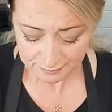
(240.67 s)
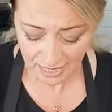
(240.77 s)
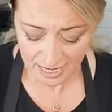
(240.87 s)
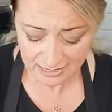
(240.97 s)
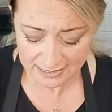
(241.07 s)

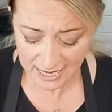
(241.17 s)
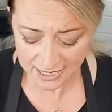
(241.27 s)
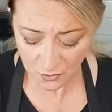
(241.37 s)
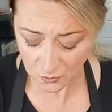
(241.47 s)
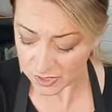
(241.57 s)
And
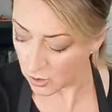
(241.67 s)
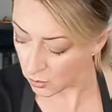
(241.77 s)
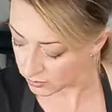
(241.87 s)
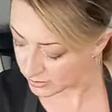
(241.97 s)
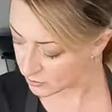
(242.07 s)
then we
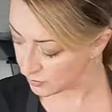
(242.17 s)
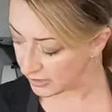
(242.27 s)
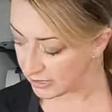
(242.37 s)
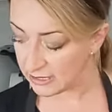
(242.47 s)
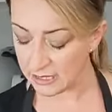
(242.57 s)
also
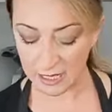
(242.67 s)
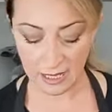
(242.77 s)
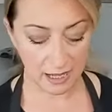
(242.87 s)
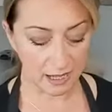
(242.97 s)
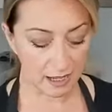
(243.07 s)
need
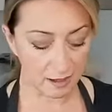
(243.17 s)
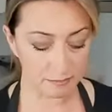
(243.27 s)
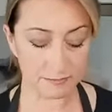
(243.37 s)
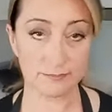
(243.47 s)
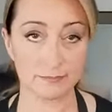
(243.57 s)

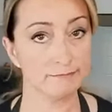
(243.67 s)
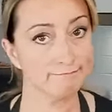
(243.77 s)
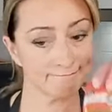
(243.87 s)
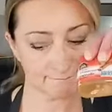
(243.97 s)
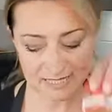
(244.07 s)

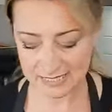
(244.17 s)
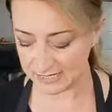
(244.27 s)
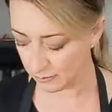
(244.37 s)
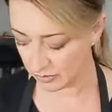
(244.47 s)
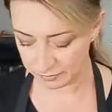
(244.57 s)

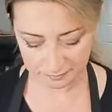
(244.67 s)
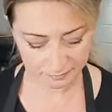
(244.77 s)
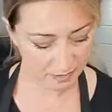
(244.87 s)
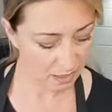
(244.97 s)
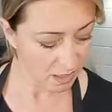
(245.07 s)
cinnamon.
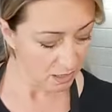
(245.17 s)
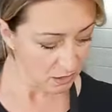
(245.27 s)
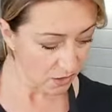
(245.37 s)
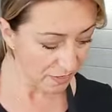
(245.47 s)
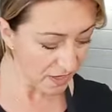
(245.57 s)
So
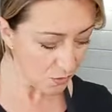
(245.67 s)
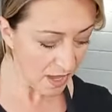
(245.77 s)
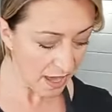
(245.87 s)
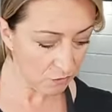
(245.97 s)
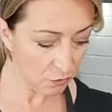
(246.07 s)
I think we
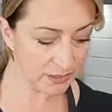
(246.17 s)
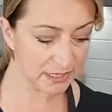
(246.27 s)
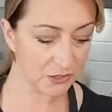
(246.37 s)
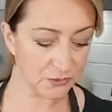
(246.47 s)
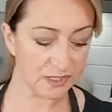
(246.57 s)
have all the
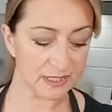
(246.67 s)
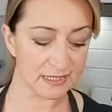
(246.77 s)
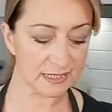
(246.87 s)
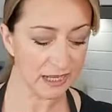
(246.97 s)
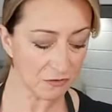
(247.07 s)
ingredients.
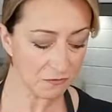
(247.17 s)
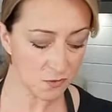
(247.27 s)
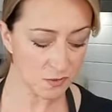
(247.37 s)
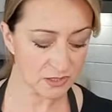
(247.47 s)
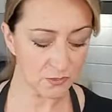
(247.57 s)
And then of
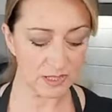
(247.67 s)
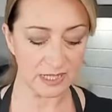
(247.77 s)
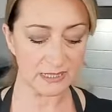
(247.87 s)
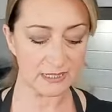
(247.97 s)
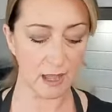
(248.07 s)
course we
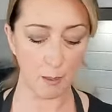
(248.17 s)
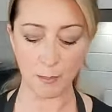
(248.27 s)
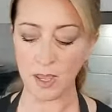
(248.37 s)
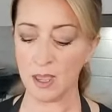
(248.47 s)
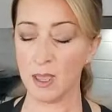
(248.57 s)
need some
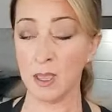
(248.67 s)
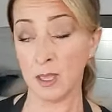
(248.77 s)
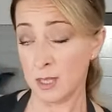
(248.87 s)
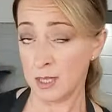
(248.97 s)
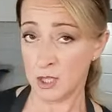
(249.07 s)

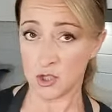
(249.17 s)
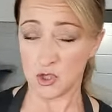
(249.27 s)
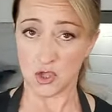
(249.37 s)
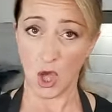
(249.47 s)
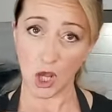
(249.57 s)

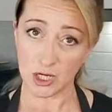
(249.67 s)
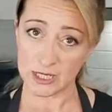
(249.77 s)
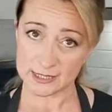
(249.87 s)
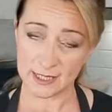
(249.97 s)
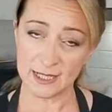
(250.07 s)

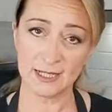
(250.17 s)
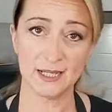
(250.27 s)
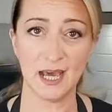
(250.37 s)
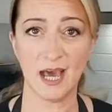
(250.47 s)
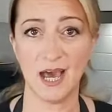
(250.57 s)
chocolate
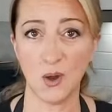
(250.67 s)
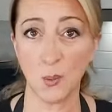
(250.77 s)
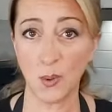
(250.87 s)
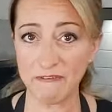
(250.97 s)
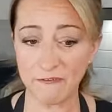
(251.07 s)

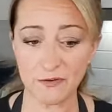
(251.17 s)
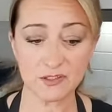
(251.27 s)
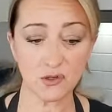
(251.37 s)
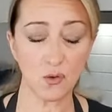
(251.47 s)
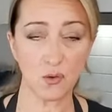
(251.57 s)
wafers
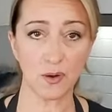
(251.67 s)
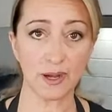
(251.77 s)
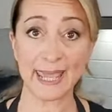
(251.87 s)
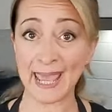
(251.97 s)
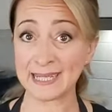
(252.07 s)
or
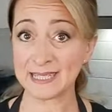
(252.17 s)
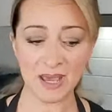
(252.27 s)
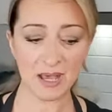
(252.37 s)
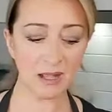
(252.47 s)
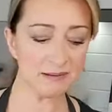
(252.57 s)
candy
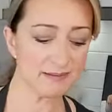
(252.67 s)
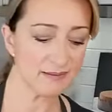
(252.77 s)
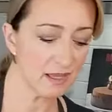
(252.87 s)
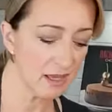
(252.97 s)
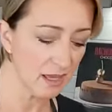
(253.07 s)
melts.
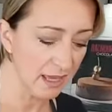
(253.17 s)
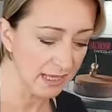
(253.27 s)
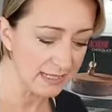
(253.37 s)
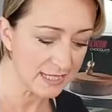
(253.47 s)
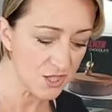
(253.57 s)

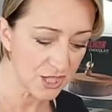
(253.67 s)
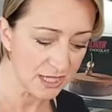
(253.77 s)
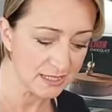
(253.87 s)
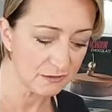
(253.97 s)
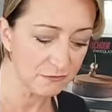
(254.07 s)
Is
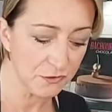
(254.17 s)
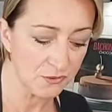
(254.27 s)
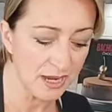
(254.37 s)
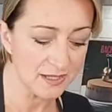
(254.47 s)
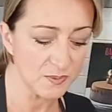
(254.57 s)
suggested for you
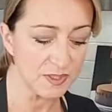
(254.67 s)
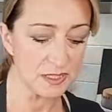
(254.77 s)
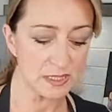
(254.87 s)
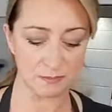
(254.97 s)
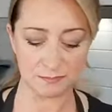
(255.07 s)
guys
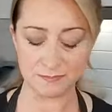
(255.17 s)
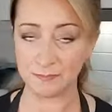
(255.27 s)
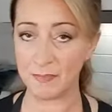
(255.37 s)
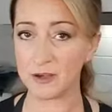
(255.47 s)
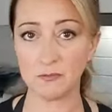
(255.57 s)
because
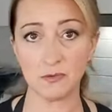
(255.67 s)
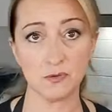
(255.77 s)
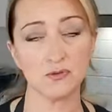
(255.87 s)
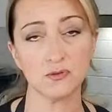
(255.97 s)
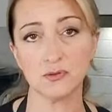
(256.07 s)
many of you
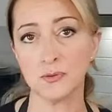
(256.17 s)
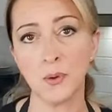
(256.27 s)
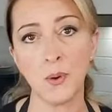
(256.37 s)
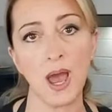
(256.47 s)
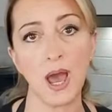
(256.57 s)
don't
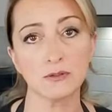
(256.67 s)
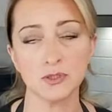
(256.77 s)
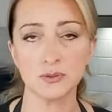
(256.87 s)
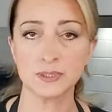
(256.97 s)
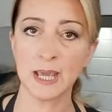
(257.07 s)
know how
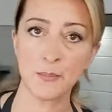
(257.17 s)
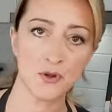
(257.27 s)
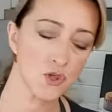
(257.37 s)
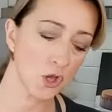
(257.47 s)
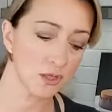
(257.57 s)
to temper
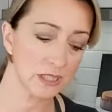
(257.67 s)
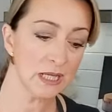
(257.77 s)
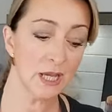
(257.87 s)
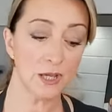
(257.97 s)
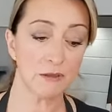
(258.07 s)
chocolate.
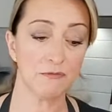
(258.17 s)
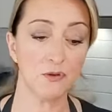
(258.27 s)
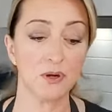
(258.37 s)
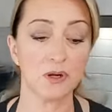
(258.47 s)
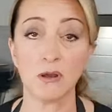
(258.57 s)
If you
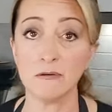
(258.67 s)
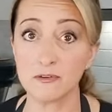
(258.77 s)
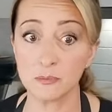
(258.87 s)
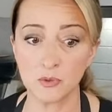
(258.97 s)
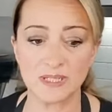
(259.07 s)
are
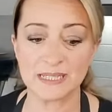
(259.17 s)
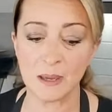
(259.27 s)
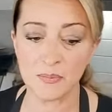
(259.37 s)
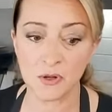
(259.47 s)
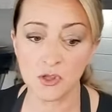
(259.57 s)
comfortable with
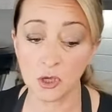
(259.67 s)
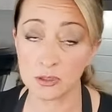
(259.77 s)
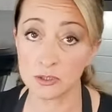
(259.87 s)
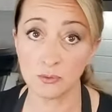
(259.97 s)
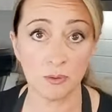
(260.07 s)
tempering
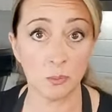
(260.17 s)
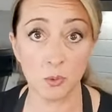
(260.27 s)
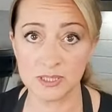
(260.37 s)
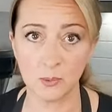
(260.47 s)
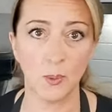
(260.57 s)
chocolate, you are more
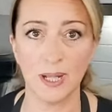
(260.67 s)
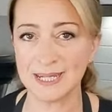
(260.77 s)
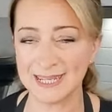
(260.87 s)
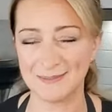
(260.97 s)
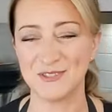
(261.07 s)
than
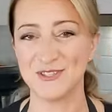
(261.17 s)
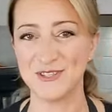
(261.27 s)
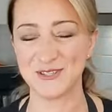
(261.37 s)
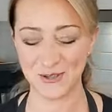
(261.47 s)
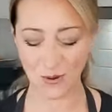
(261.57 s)
welcome to do
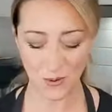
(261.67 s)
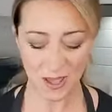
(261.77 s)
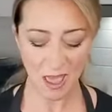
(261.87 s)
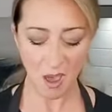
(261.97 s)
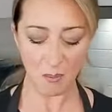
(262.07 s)
so.
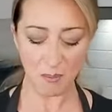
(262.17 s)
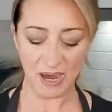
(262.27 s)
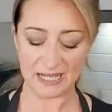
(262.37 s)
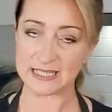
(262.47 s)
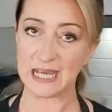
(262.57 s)

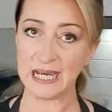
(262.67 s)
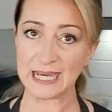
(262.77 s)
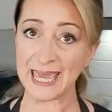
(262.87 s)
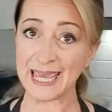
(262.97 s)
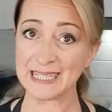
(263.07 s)
But
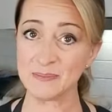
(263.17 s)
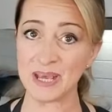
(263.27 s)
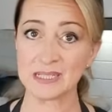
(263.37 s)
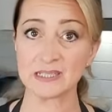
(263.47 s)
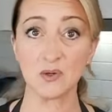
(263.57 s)
candy
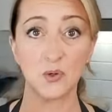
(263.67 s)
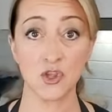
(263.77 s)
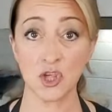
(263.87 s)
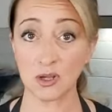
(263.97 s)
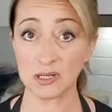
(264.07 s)
melts or
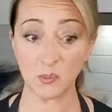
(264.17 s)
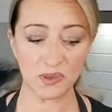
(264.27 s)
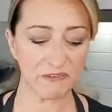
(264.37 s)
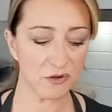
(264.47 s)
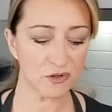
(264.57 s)
chocolate
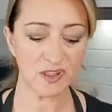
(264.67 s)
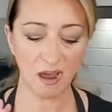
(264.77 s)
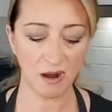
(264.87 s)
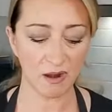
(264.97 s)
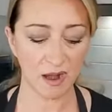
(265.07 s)
wafers
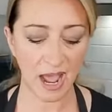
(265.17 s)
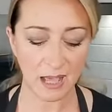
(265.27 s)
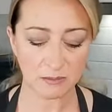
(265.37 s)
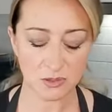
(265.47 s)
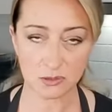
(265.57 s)
are
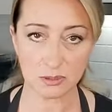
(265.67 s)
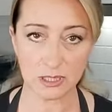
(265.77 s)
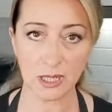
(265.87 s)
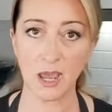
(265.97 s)
absolutely